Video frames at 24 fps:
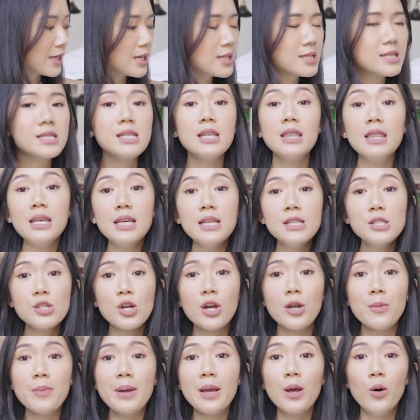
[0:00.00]
Because these
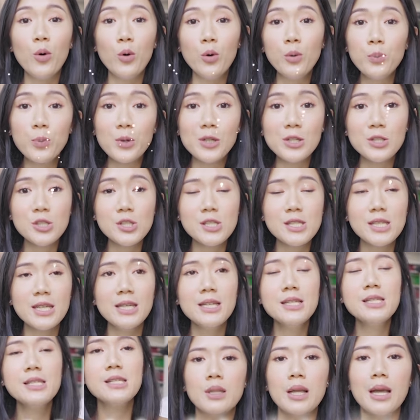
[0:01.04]
are my own
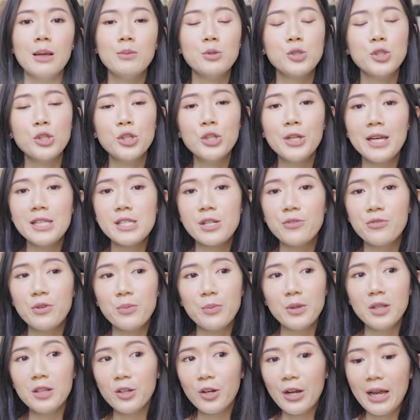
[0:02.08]
purchases. I'm sure you guys are
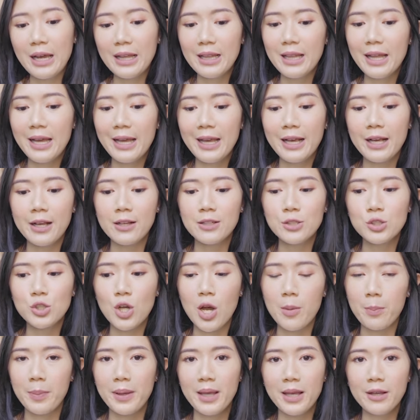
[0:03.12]
familiar. I like
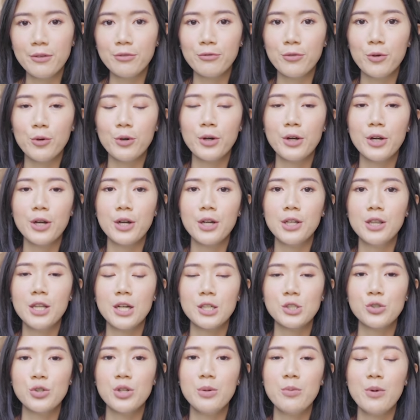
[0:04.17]
shopping for
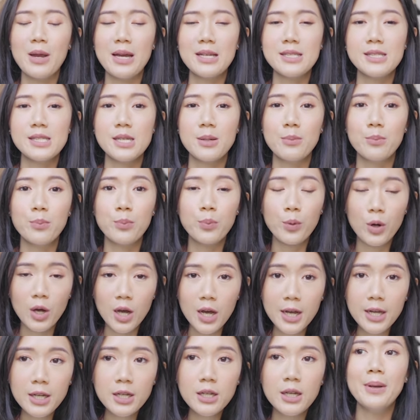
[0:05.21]
luxury brands
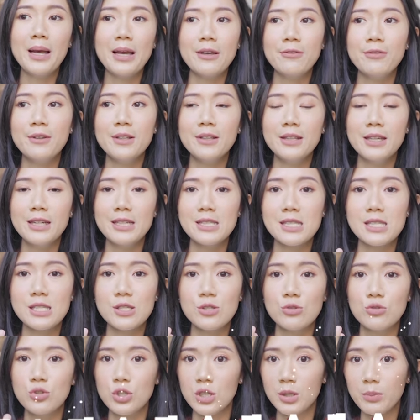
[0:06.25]
abroad. I feel that it's
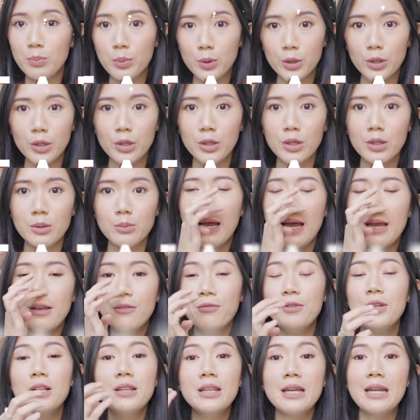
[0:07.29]
cheaper. I
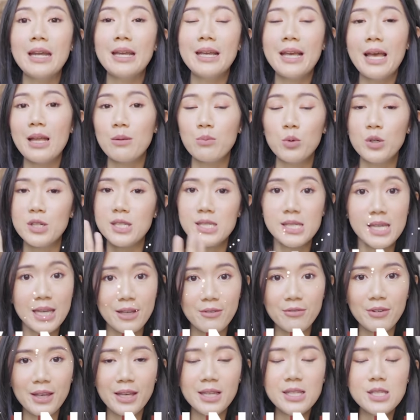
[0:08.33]
feel that I get more
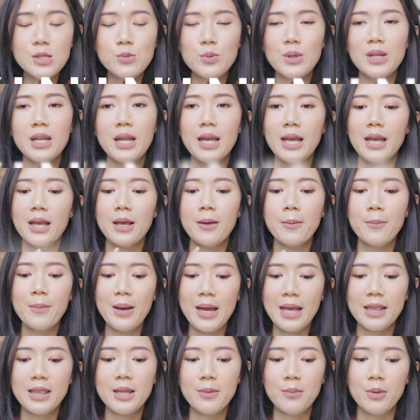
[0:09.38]
savings when I
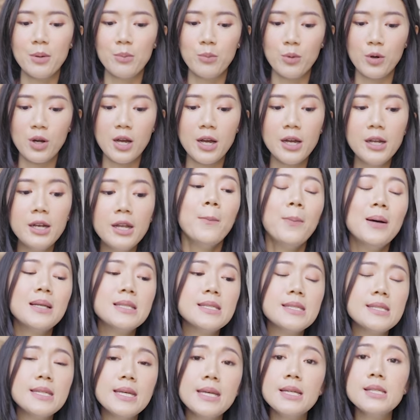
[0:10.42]
buy them abroad. But
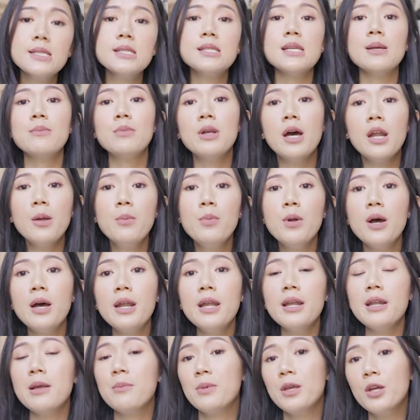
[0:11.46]
since I'm not abroad
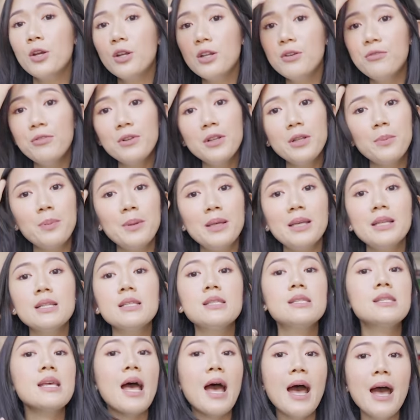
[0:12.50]
and I'm here in the
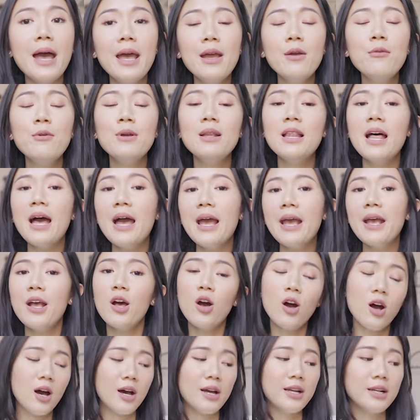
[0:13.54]
Philippines, I rely
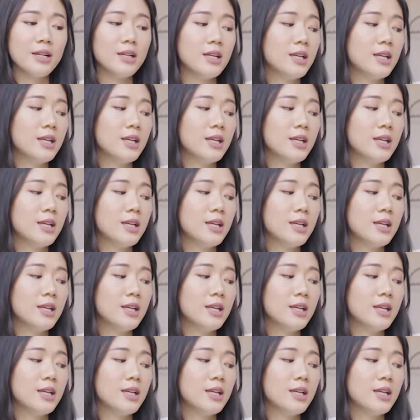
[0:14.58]
on